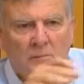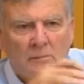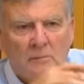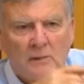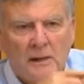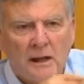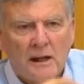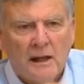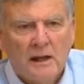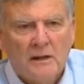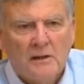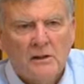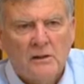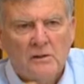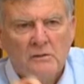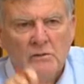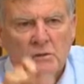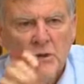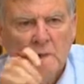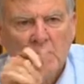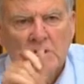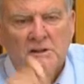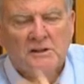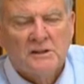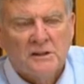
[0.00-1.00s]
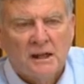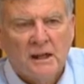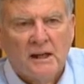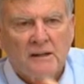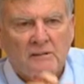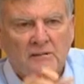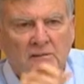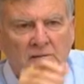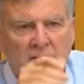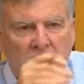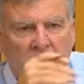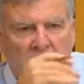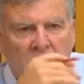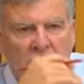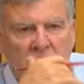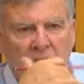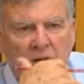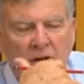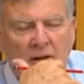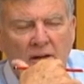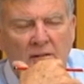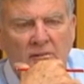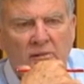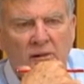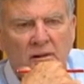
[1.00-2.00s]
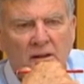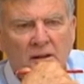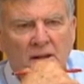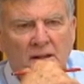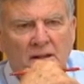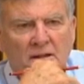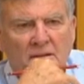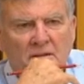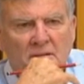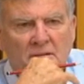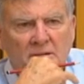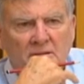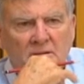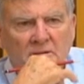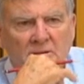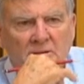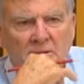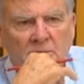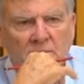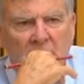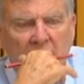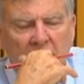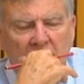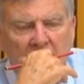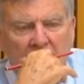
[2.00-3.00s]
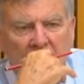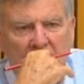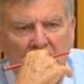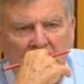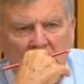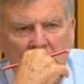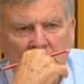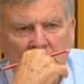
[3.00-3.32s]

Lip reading: How do you not safe firefighting from the air?